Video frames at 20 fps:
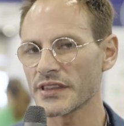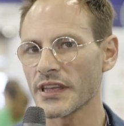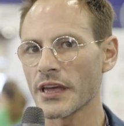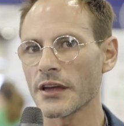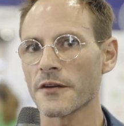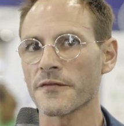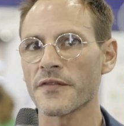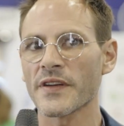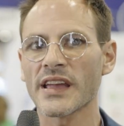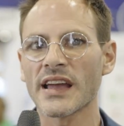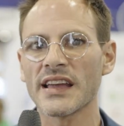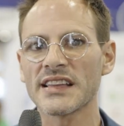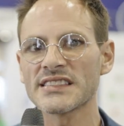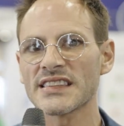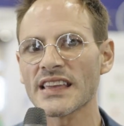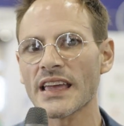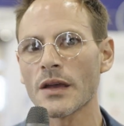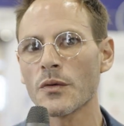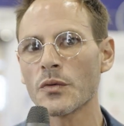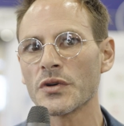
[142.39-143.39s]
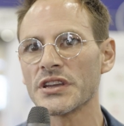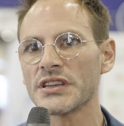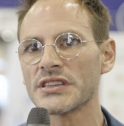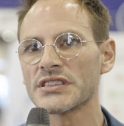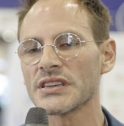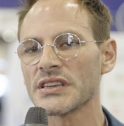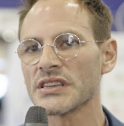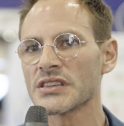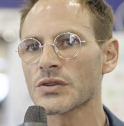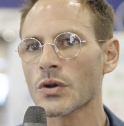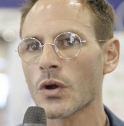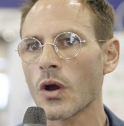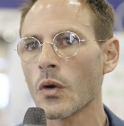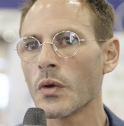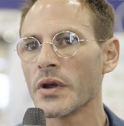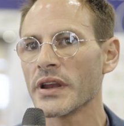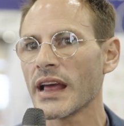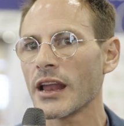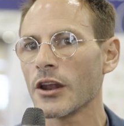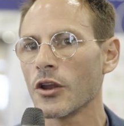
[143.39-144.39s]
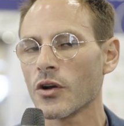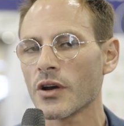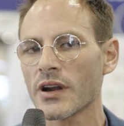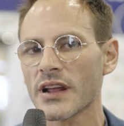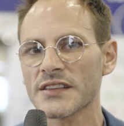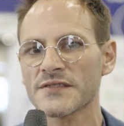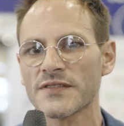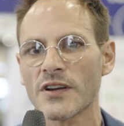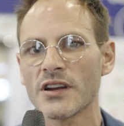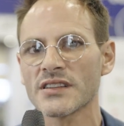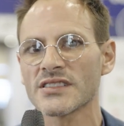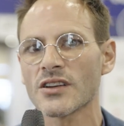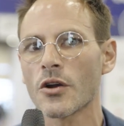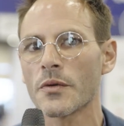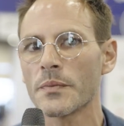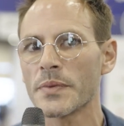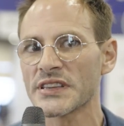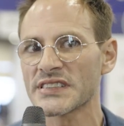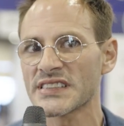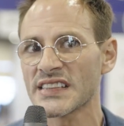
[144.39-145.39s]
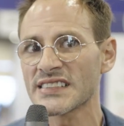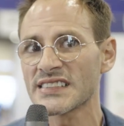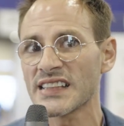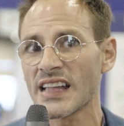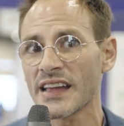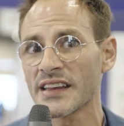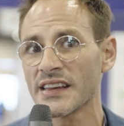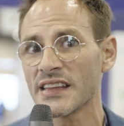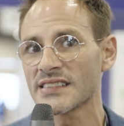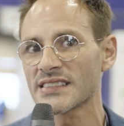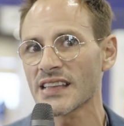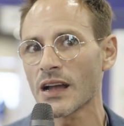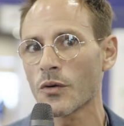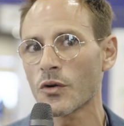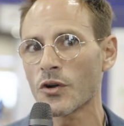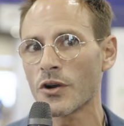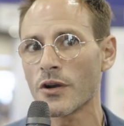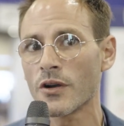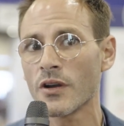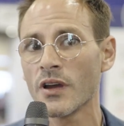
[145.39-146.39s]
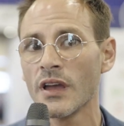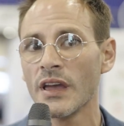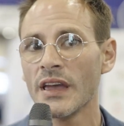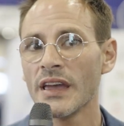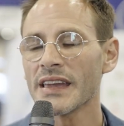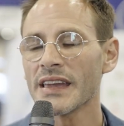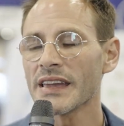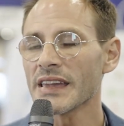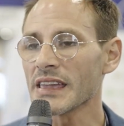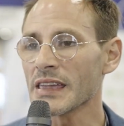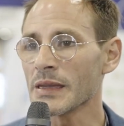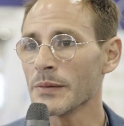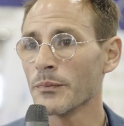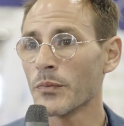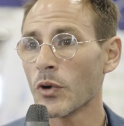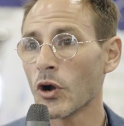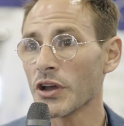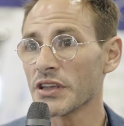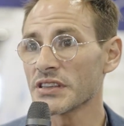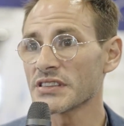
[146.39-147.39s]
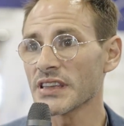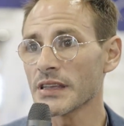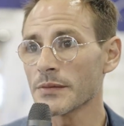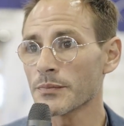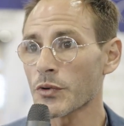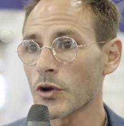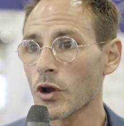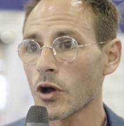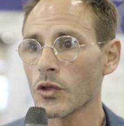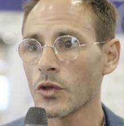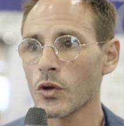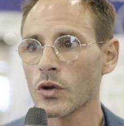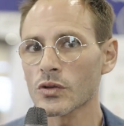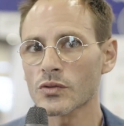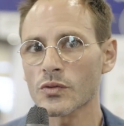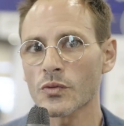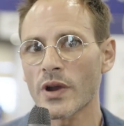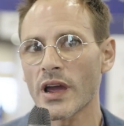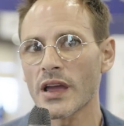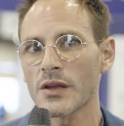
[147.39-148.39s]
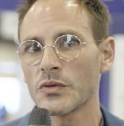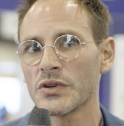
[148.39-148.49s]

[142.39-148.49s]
The other thing I'd say, which is growing a lot as far as our business line, is our invoicing product, right?